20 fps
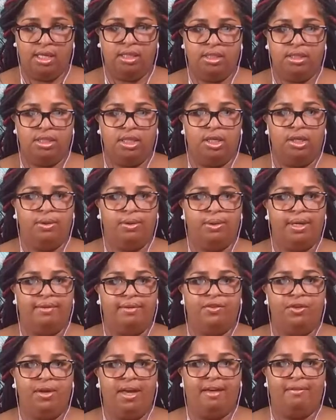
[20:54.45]
So
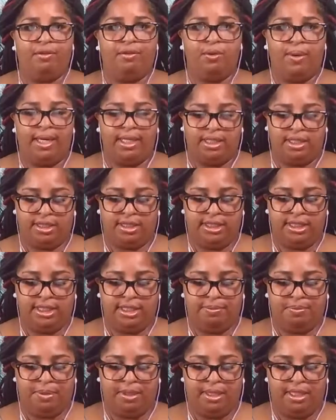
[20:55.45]
if you have
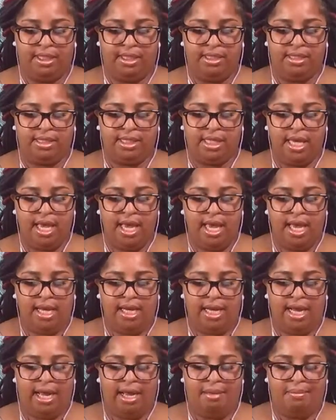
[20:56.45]
questions, please
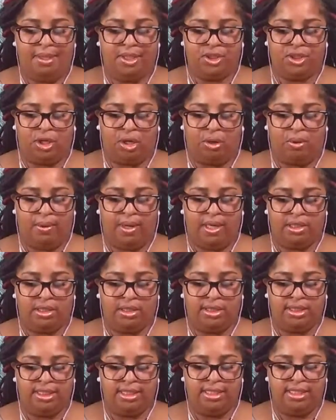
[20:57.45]
comment your
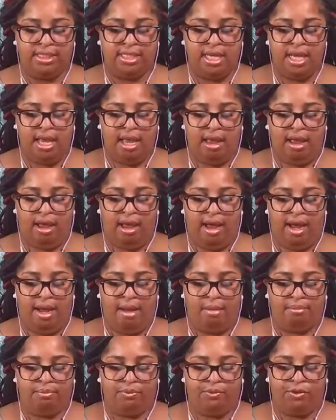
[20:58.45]
questions
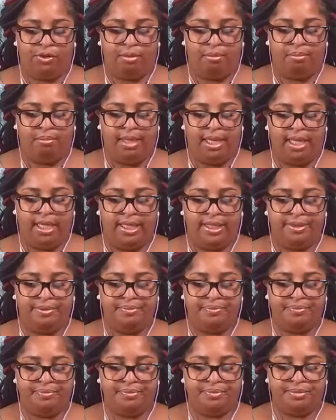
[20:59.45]
for
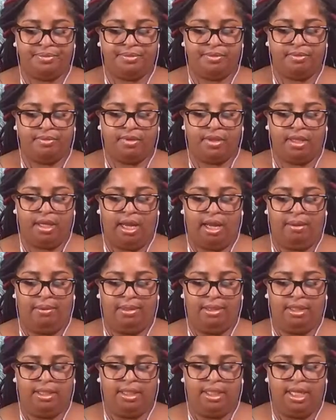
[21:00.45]
me. I
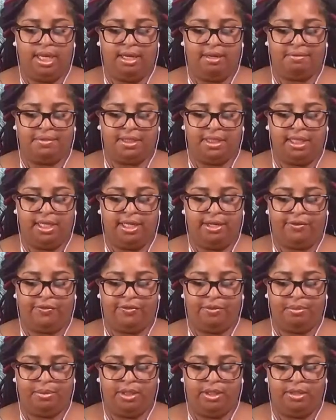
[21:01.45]
would love to hear
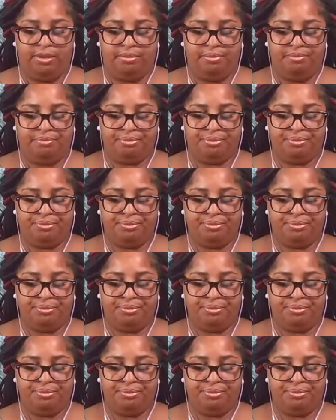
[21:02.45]
from you.